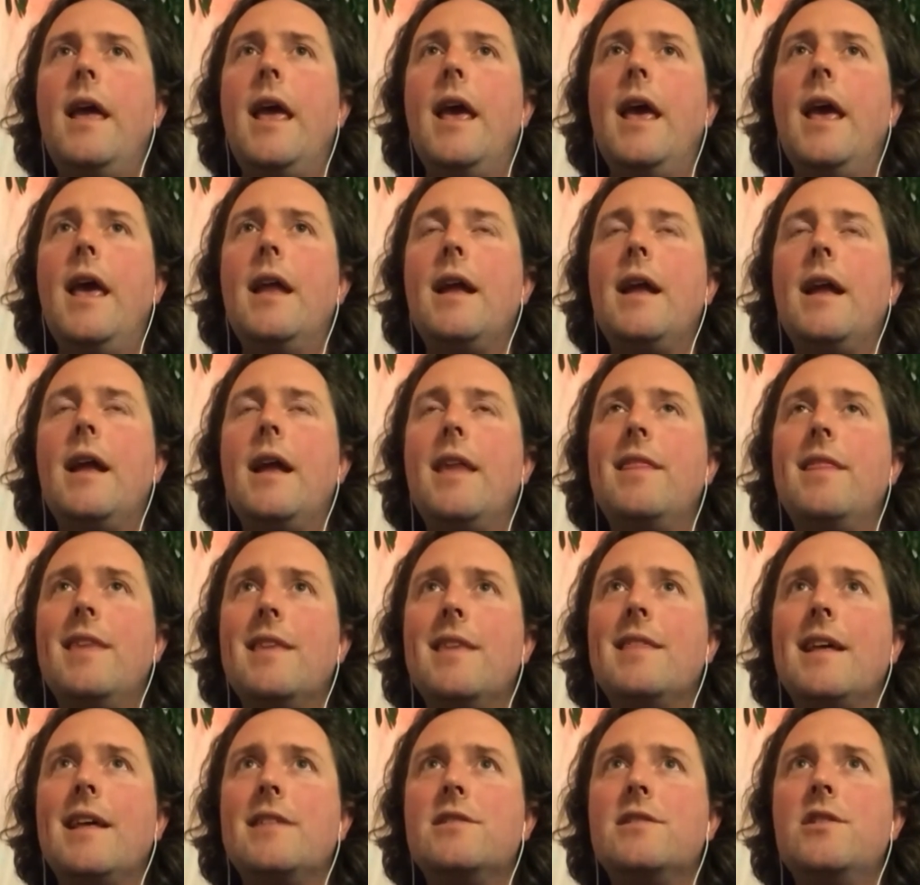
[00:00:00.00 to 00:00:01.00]
I think
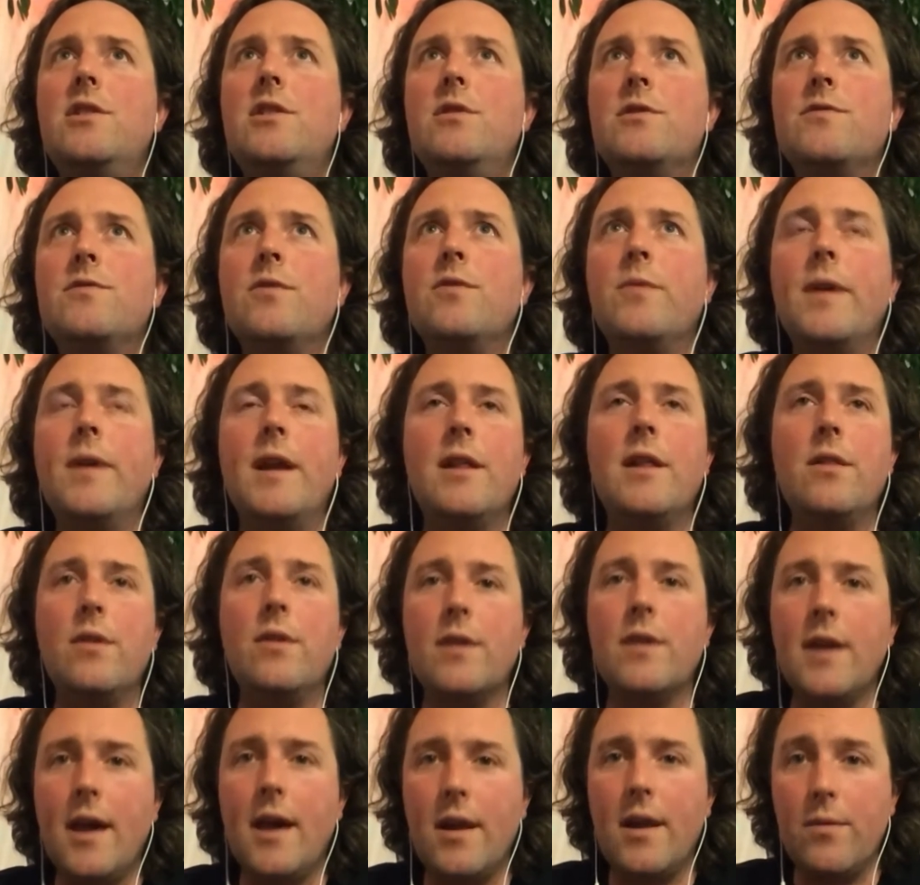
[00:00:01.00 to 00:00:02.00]
that's a useful way to
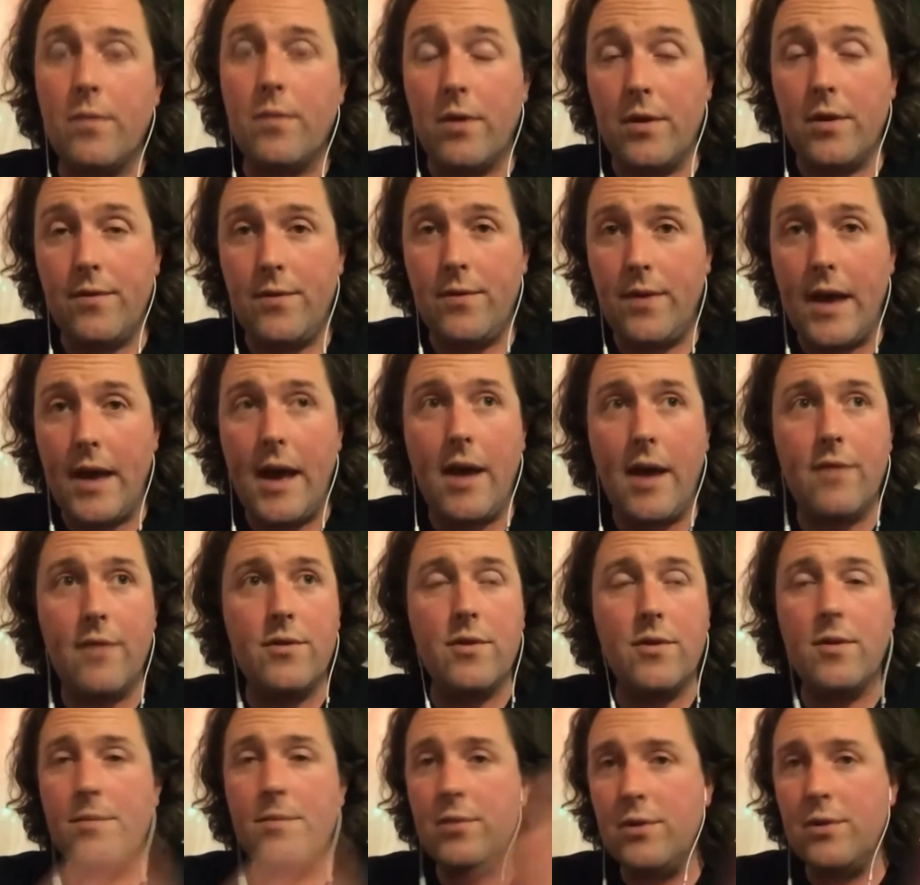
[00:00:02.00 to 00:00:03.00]
look at it, where if you have
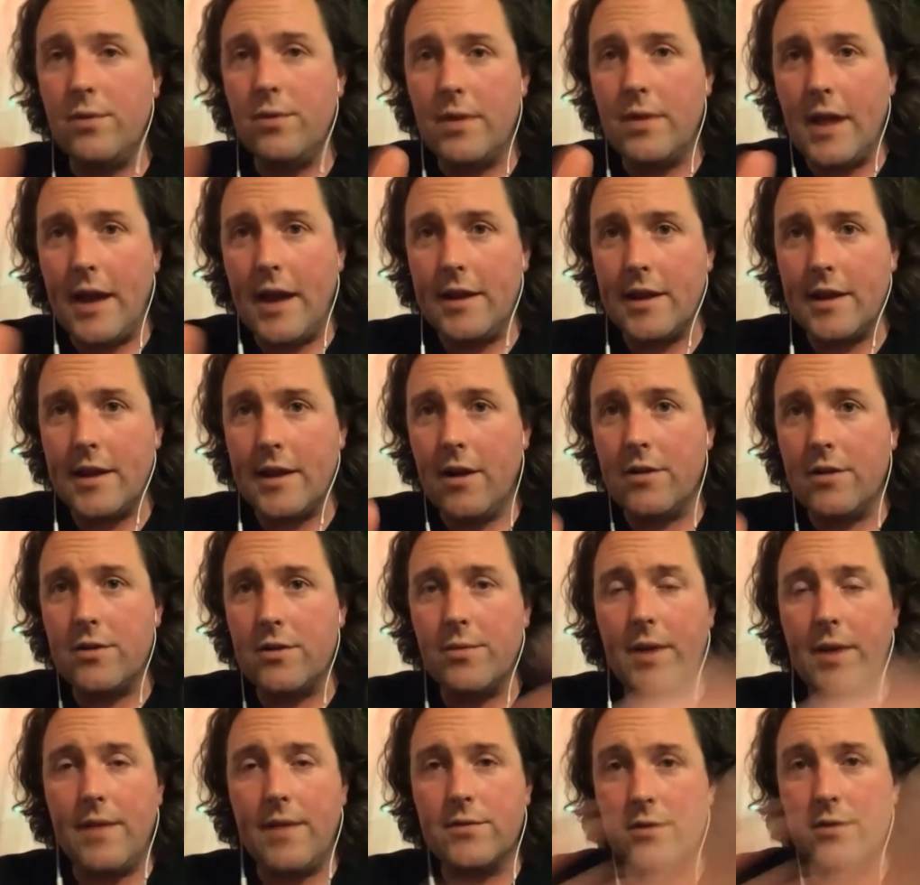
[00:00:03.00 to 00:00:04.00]
a blue aligned character,
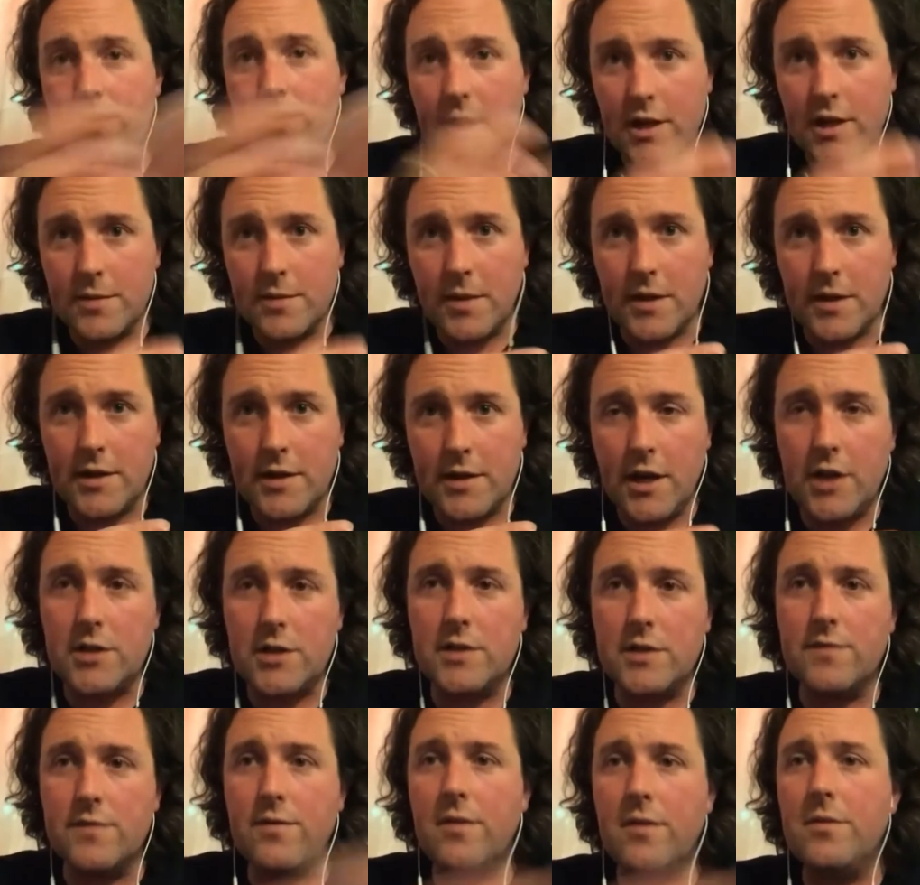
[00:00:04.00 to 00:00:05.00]
we have certain
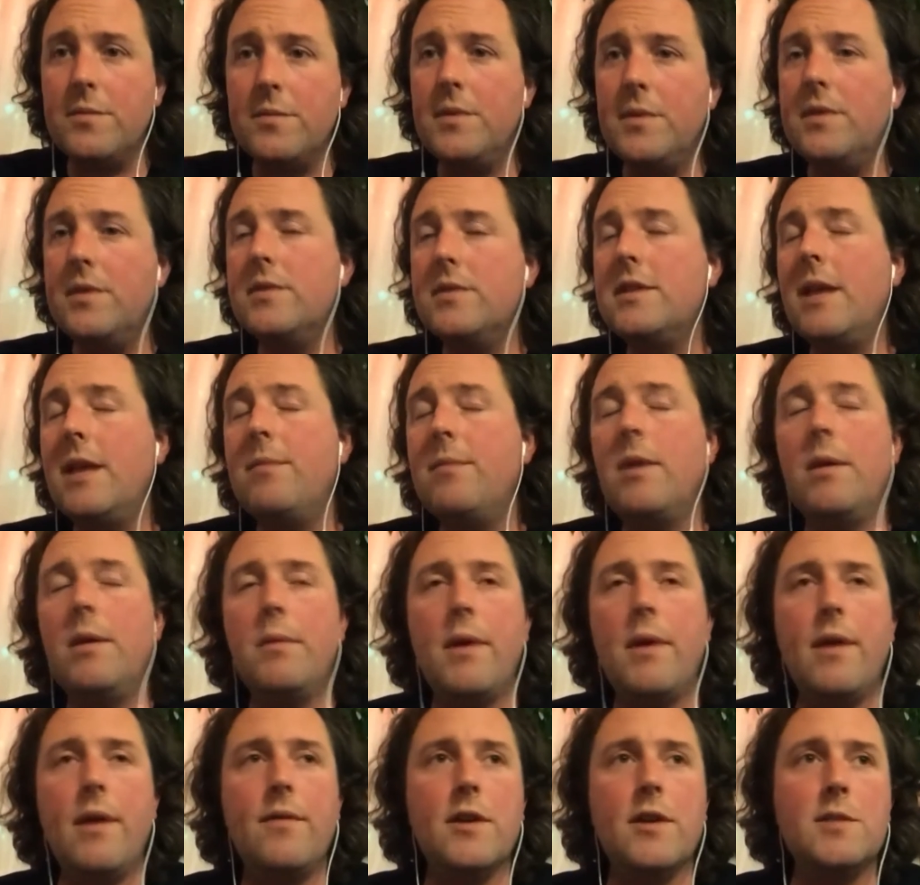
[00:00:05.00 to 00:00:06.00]
expectations from them in the same way we
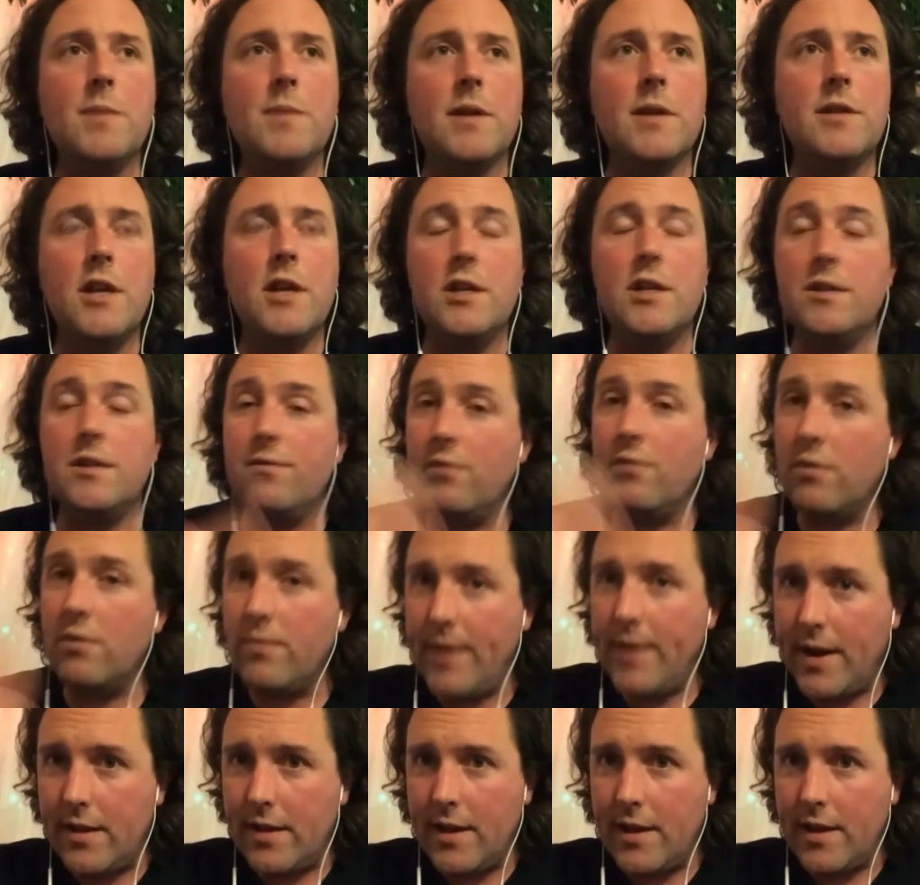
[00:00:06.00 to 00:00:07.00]
have expectations for a
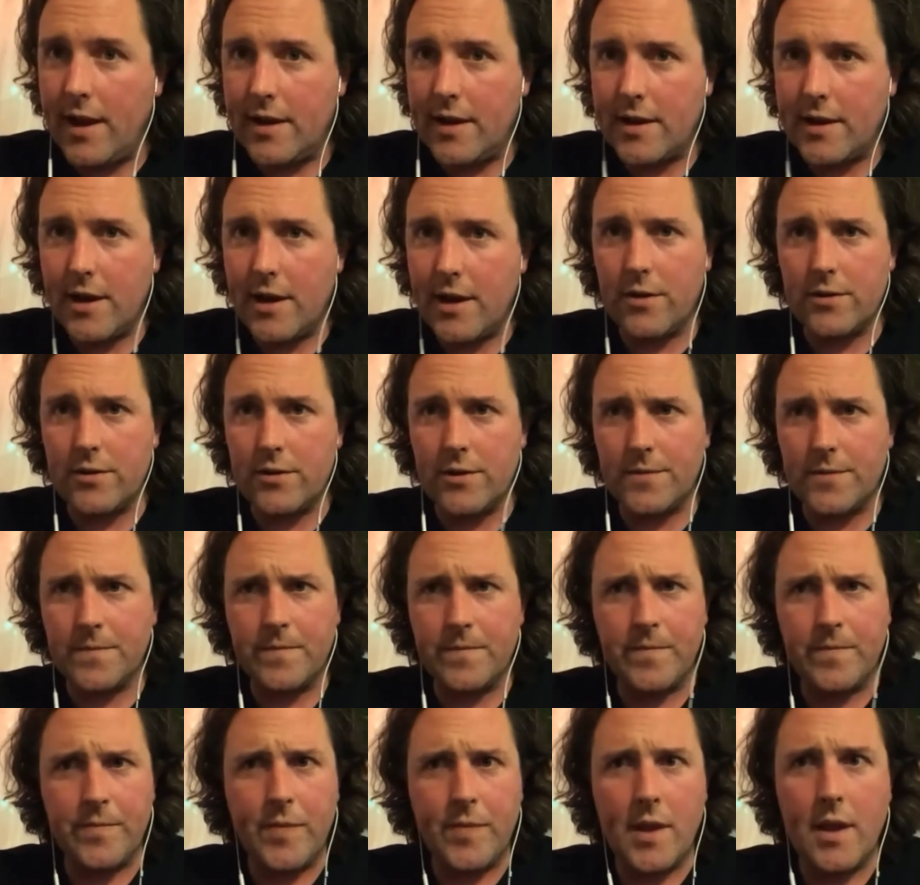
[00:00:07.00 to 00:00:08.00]
red aligned character,
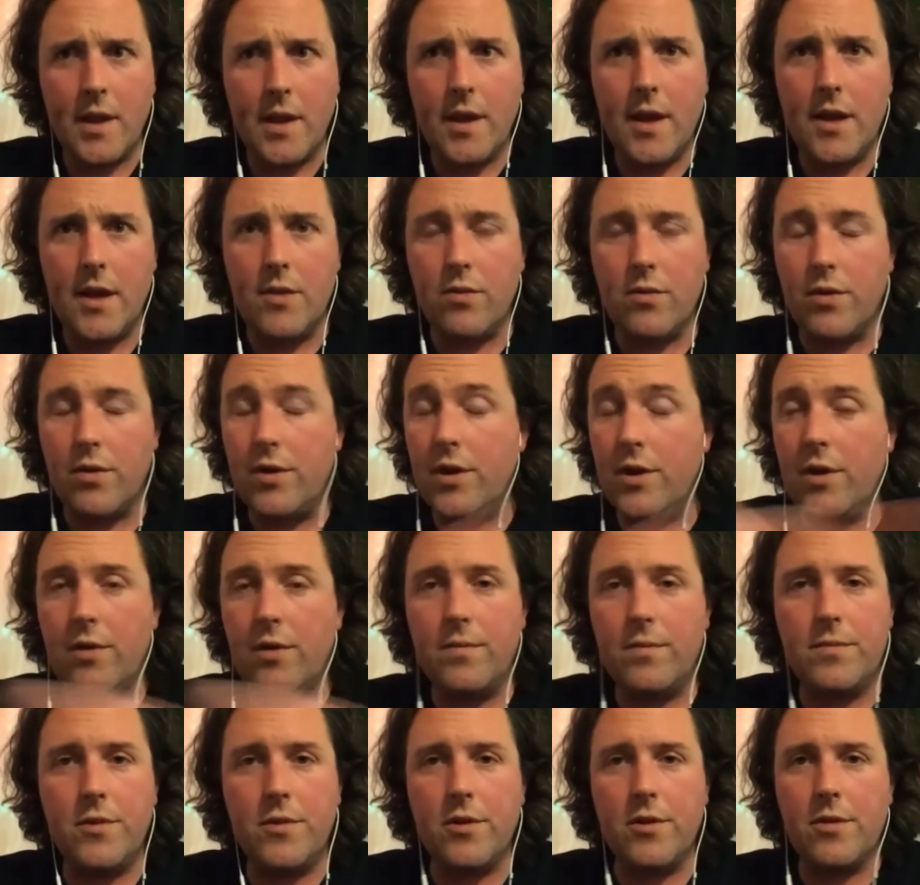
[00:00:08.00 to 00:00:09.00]
or
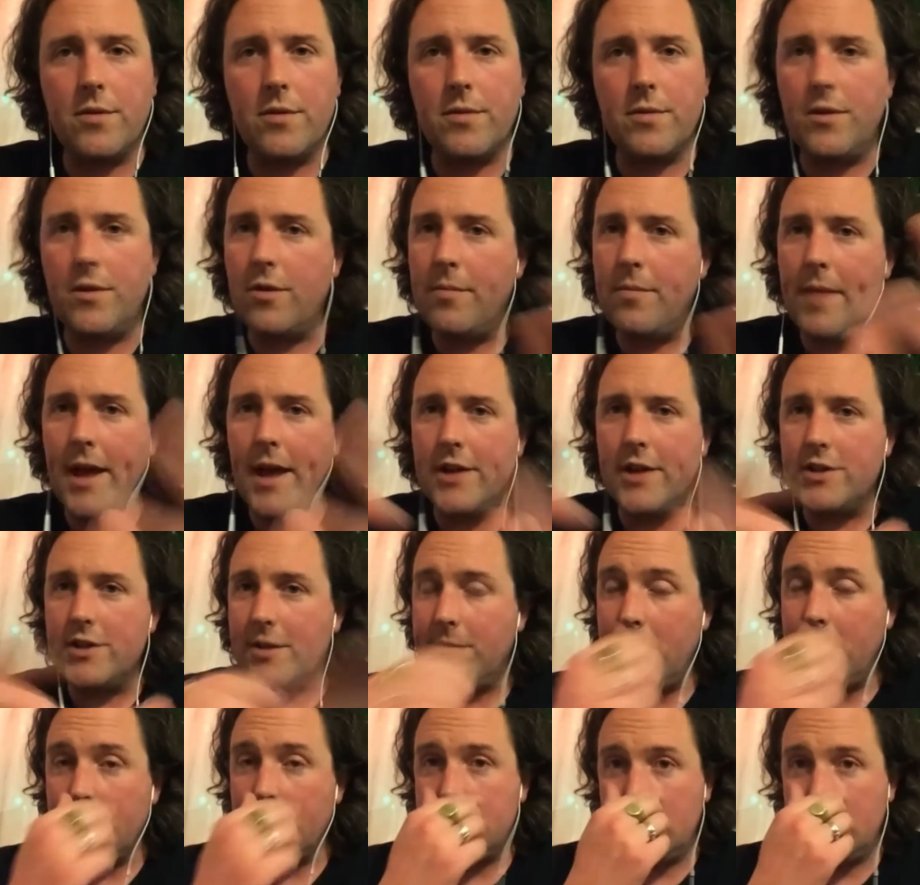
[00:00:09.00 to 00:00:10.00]
your
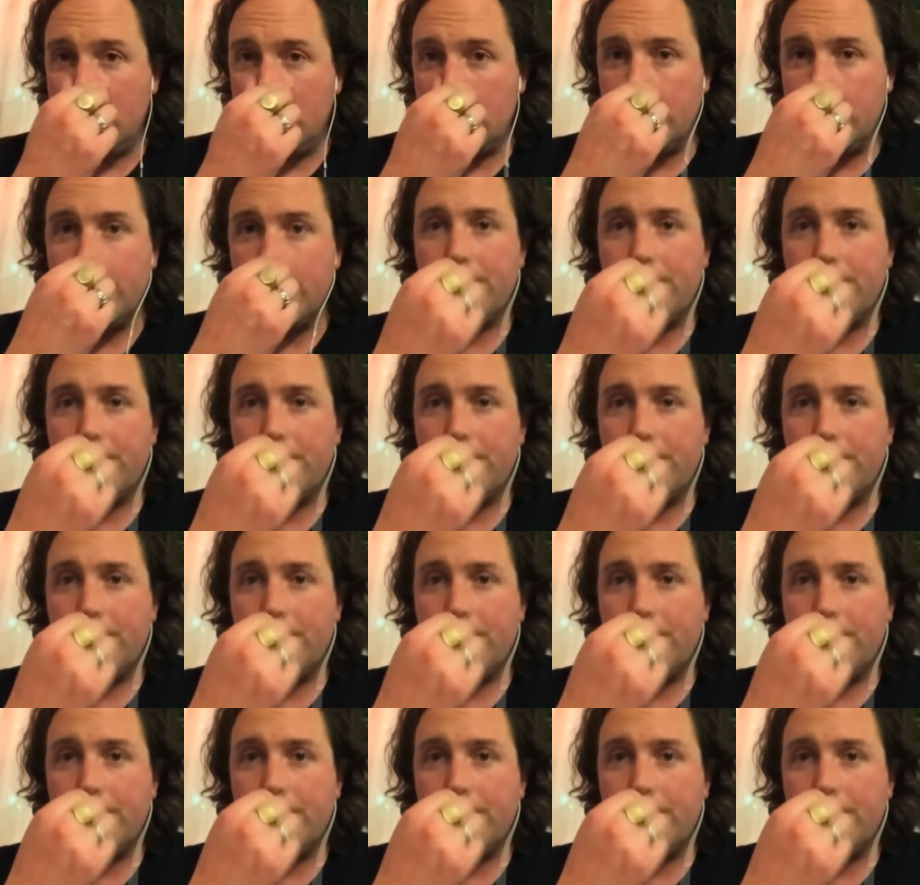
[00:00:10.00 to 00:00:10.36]
Magic mixes.